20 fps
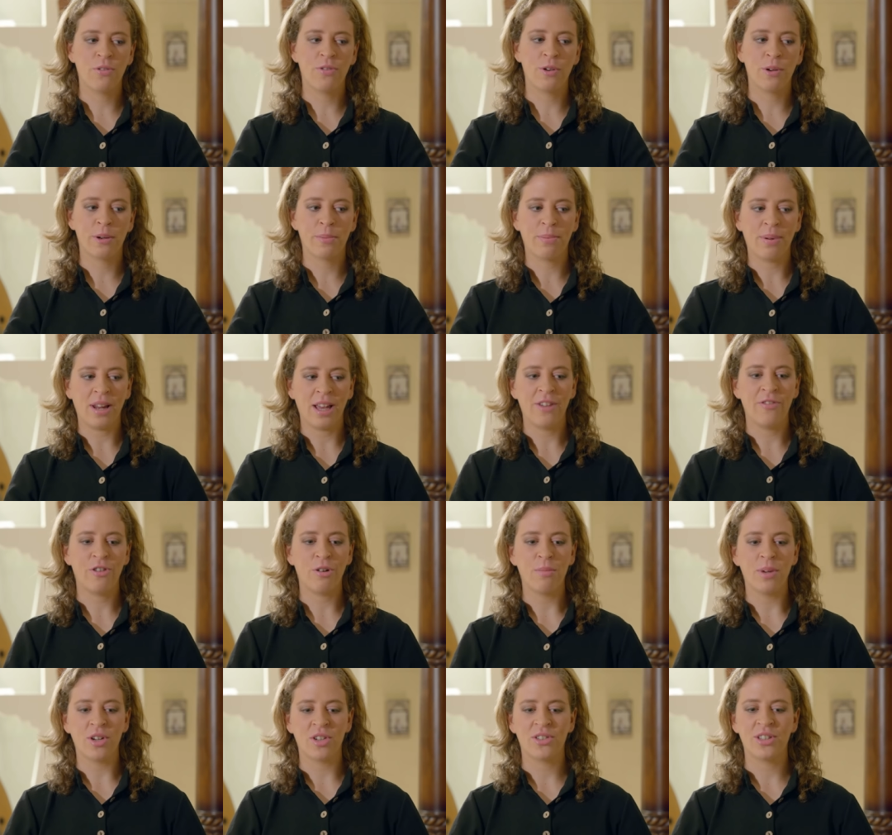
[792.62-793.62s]
If you would play for
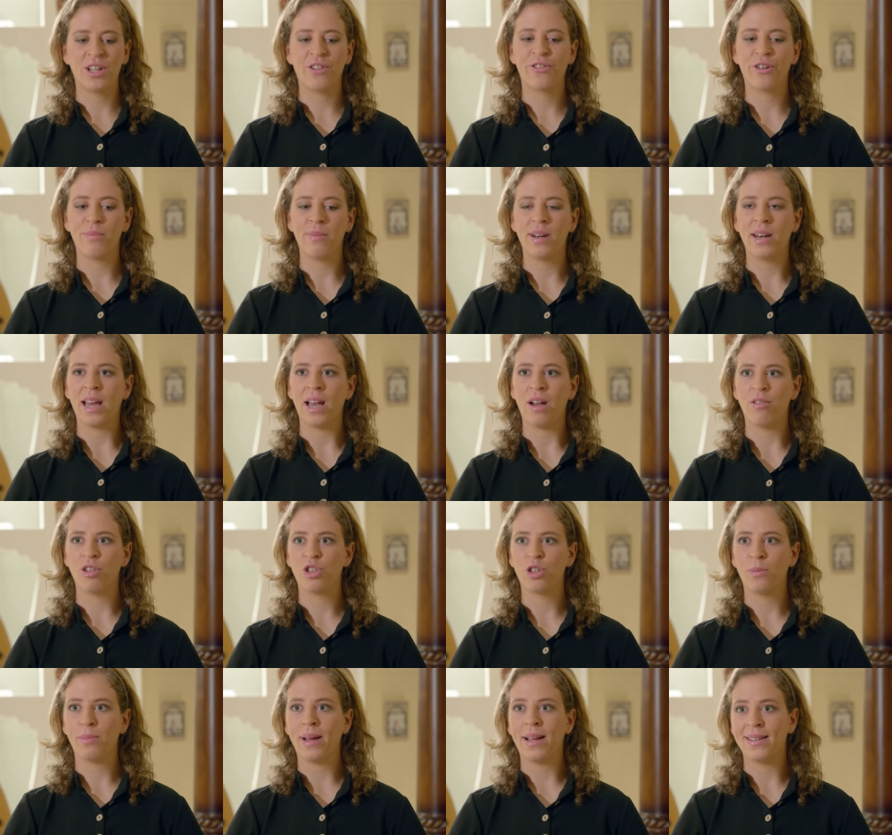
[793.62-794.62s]
me or sing for me now a
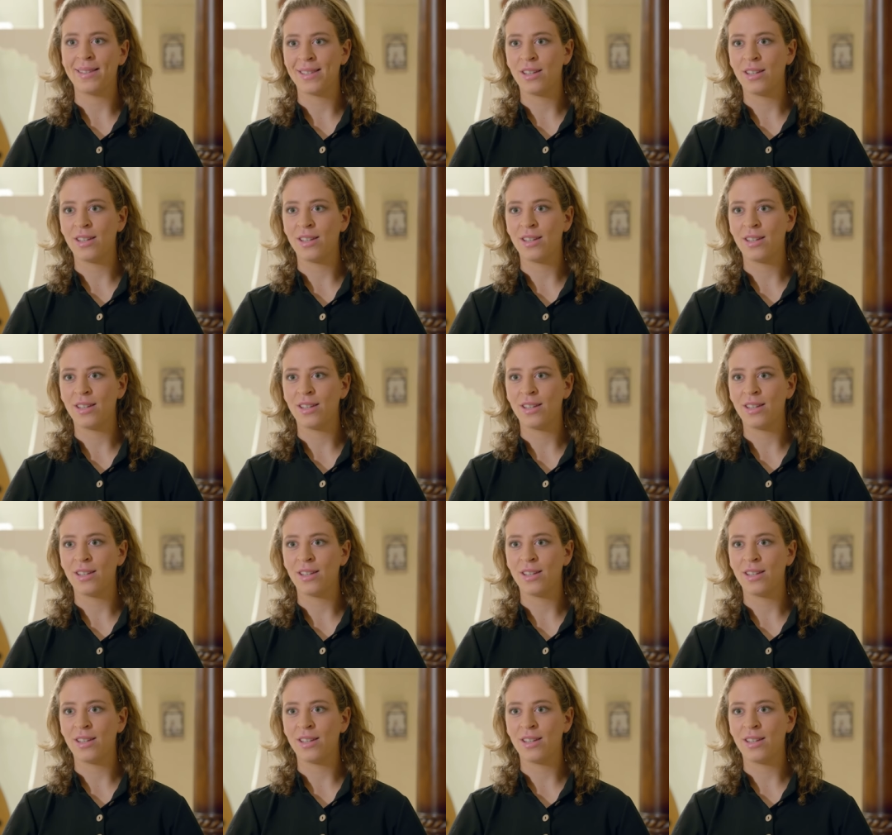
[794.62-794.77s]
Shabbat